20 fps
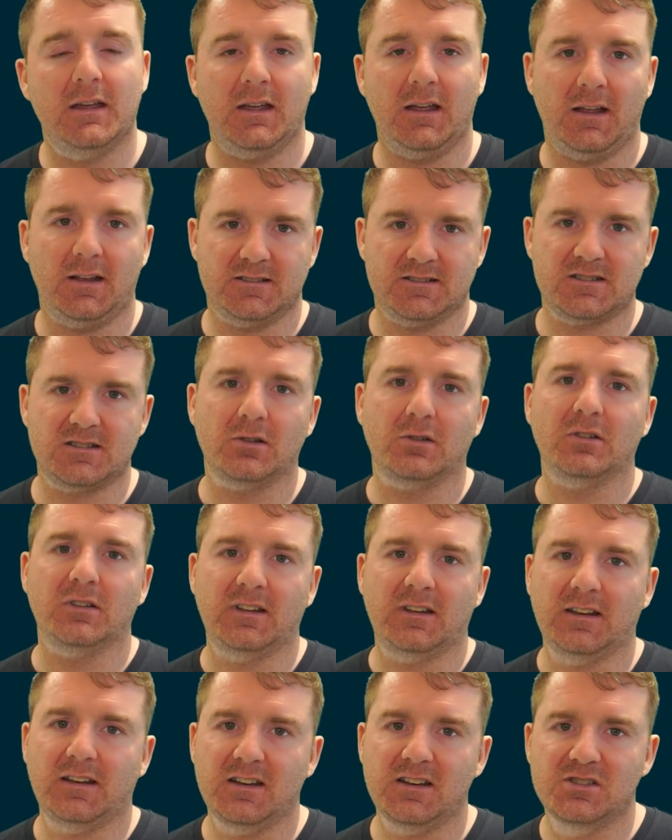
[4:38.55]

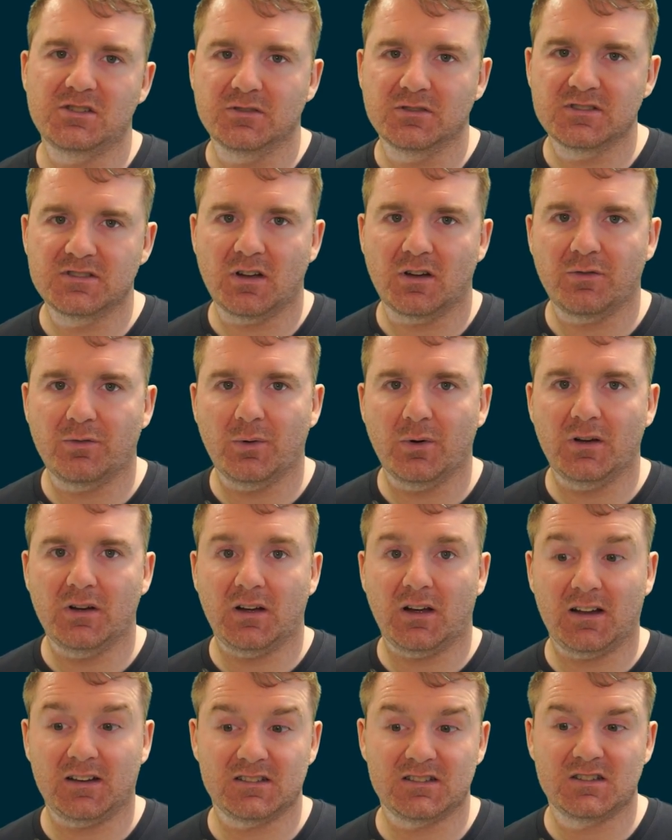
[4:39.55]
installing additional software,
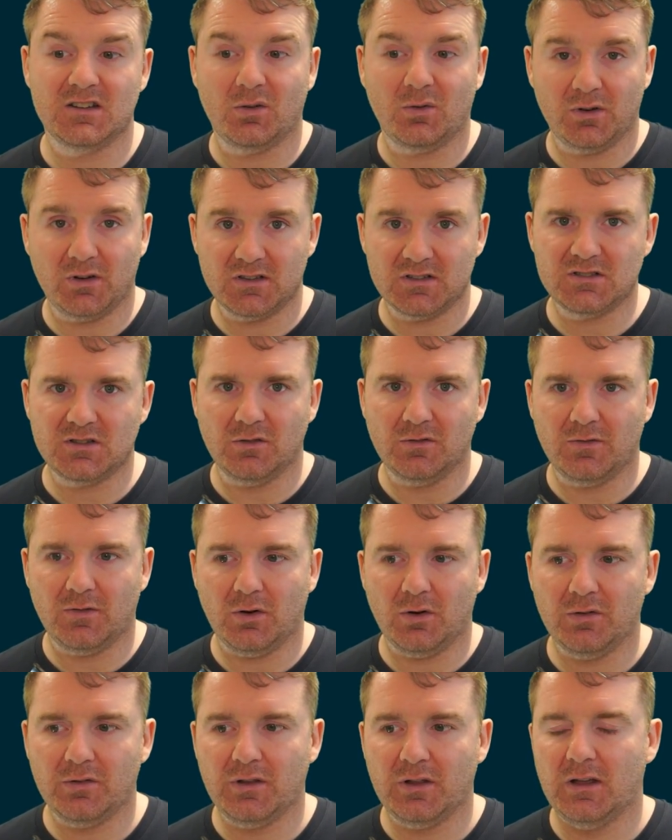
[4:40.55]
and so on and so
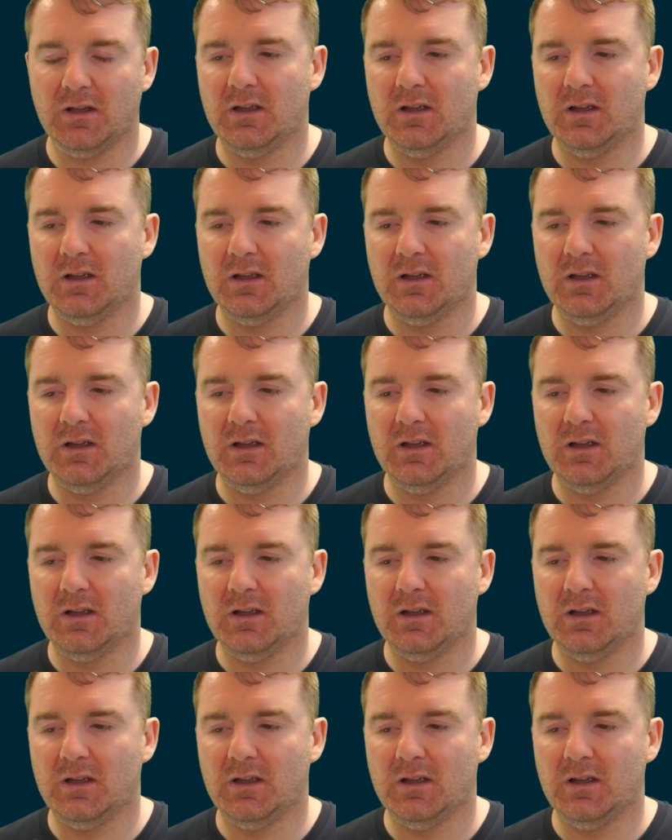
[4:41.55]
forth.